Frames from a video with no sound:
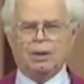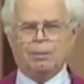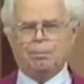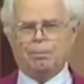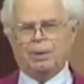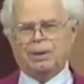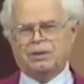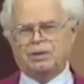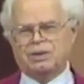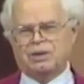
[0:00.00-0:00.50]

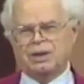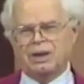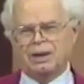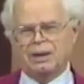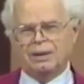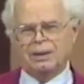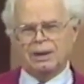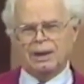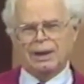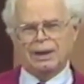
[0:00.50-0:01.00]
but
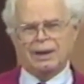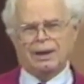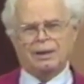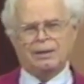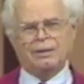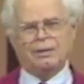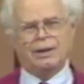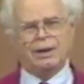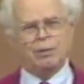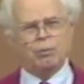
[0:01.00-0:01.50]

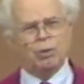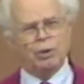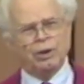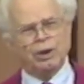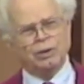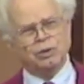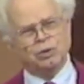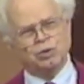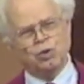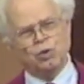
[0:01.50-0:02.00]
they were
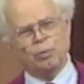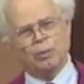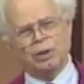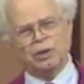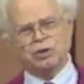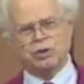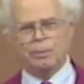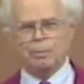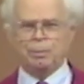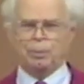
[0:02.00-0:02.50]
not too
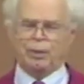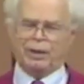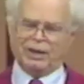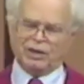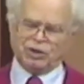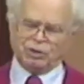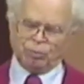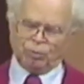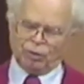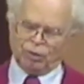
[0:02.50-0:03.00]
much
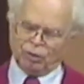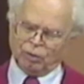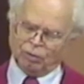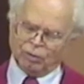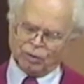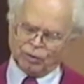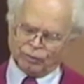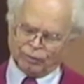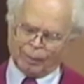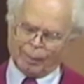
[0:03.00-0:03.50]
impressed with
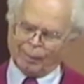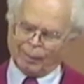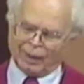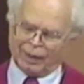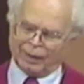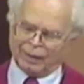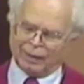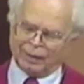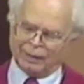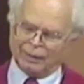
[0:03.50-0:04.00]
news from
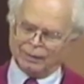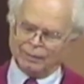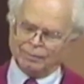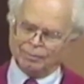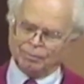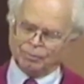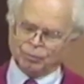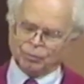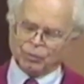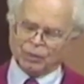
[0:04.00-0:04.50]
America.
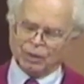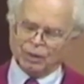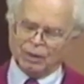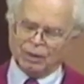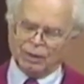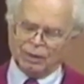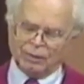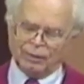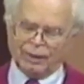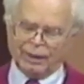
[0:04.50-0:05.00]

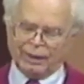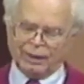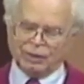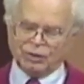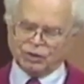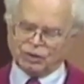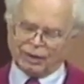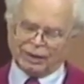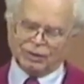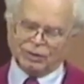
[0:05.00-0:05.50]
They
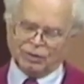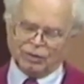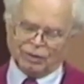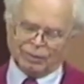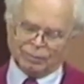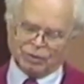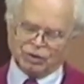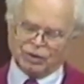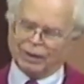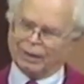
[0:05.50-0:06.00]
said to
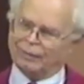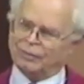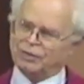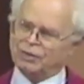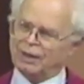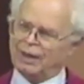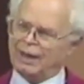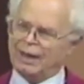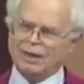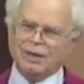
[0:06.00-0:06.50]

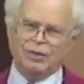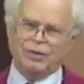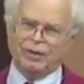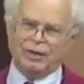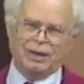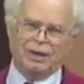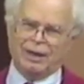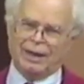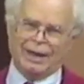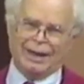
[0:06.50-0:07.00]
themselves,
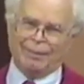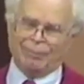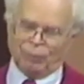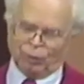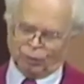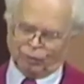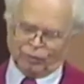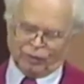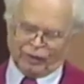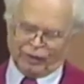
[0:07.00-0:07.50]
anything can
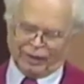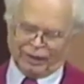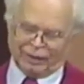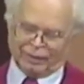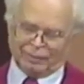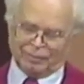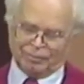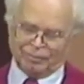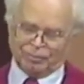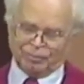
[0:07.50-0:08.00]
happen over
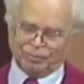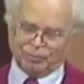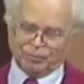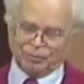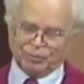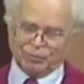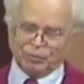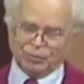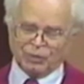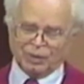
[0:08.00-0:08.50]
there.
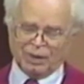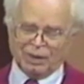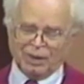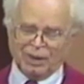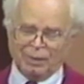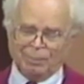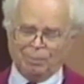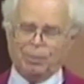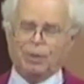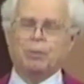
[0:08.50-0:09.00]

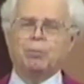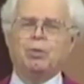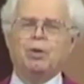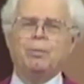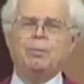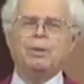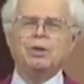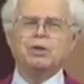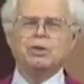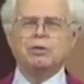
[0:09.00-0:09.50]
But
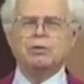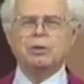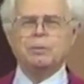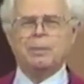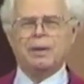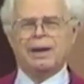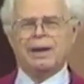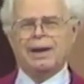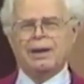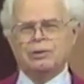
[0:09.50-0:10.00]
when missionaries
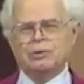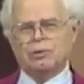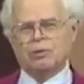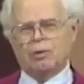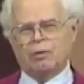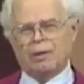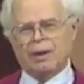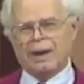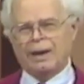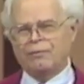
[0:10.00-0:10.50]
began to
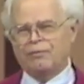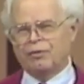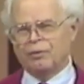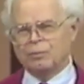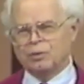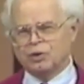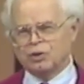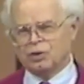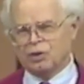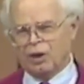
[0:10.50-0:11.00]
arrive
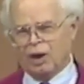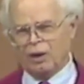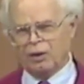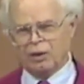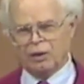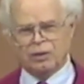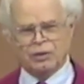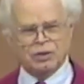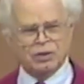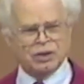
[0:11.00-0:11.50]
from
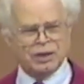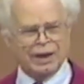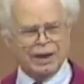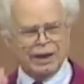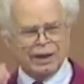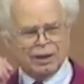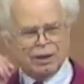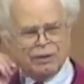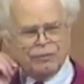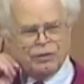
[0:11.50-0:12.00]
Scotland
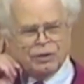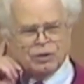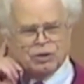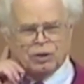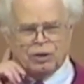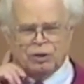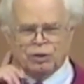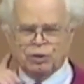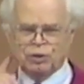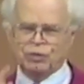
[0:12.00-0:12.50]
telling of the
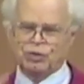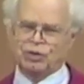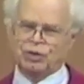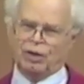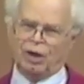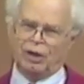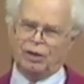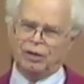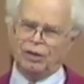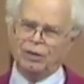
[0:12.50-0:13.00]
Church of
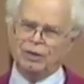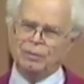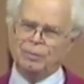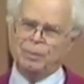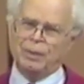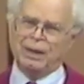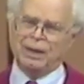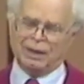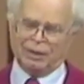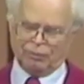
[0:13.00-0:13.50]
Scotland
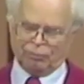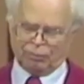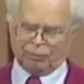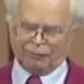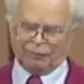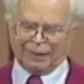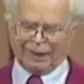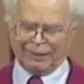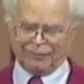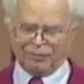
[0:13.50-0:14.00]
being in
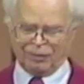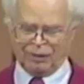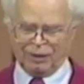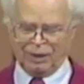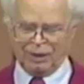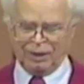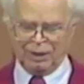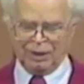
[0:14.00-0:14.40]
revival,